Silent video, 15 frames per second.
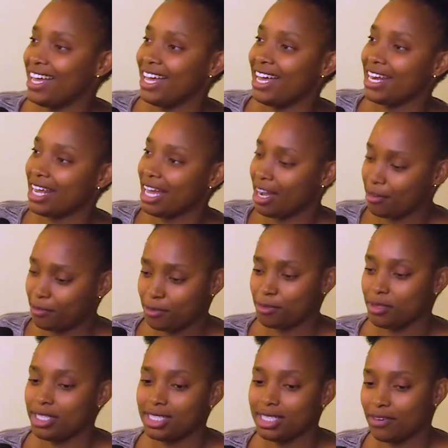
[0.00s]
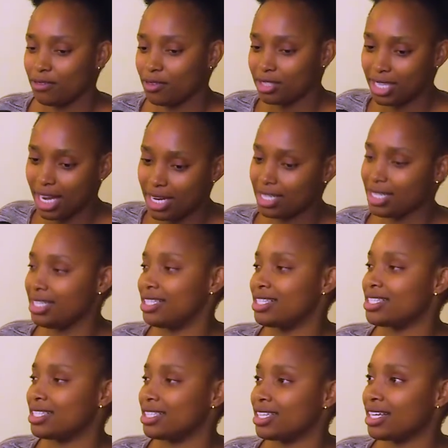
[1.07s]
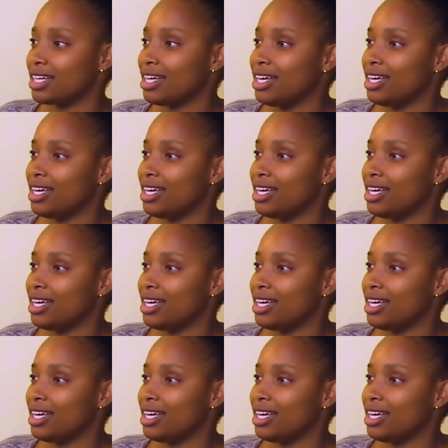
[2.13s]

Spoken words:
and I have to eat, I've not done anything.